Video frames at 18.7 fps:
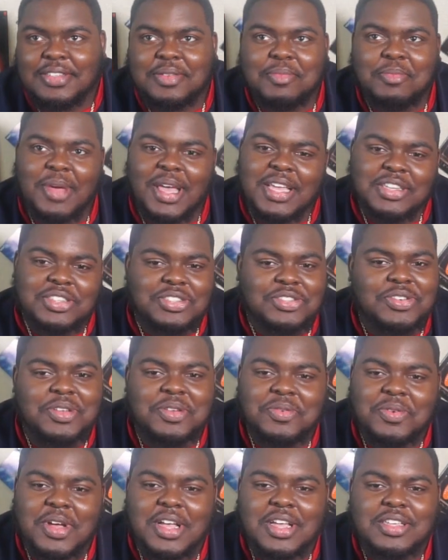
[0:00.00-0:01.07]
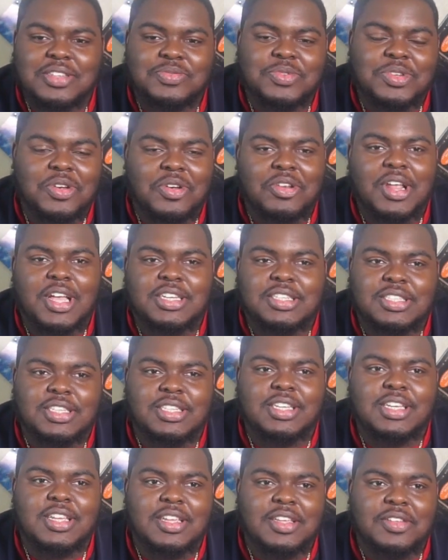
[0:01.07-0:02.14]
mainstream wise, we on our
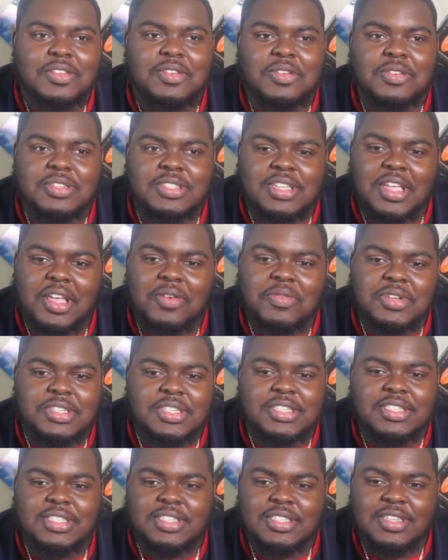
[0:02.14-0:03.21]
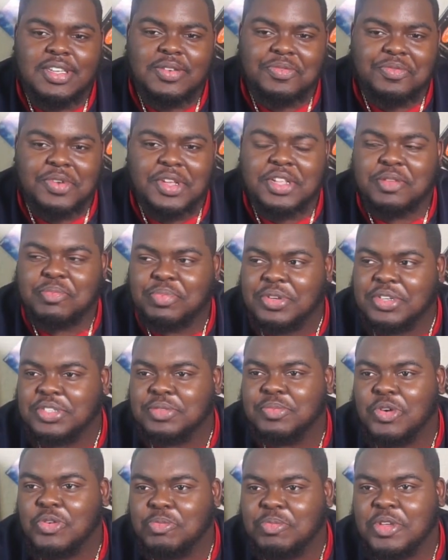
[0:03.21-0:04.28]
shit. You know what I'm saying? We just need to push
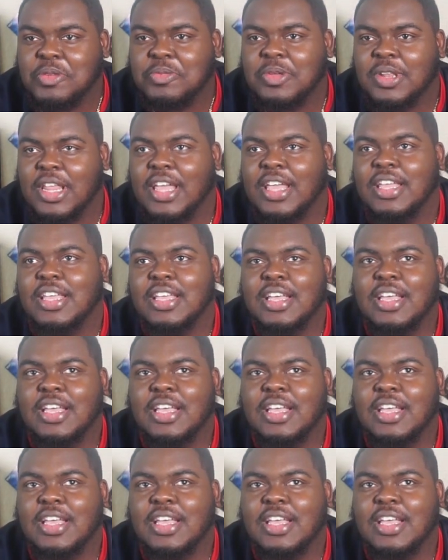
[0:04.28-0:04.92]
more people. Like,